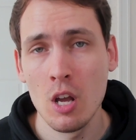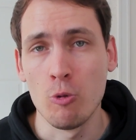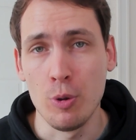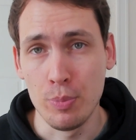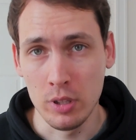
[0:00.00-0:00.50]

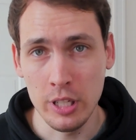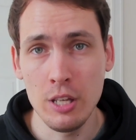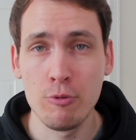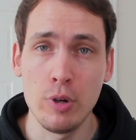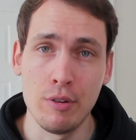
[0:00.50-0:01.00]
We
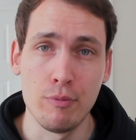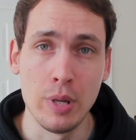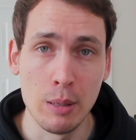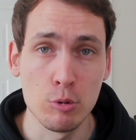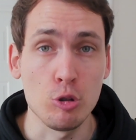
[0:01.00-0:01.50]
believe we've
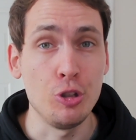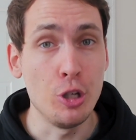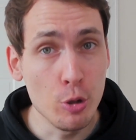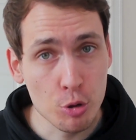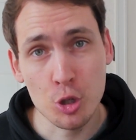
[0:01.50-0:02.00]
been able to
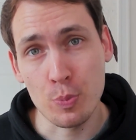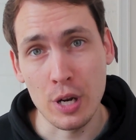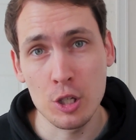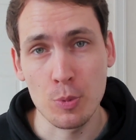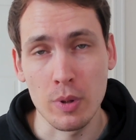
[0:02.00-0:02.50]
use
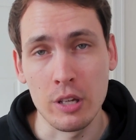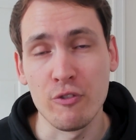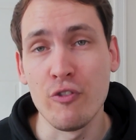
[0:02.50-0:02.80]
Spring Split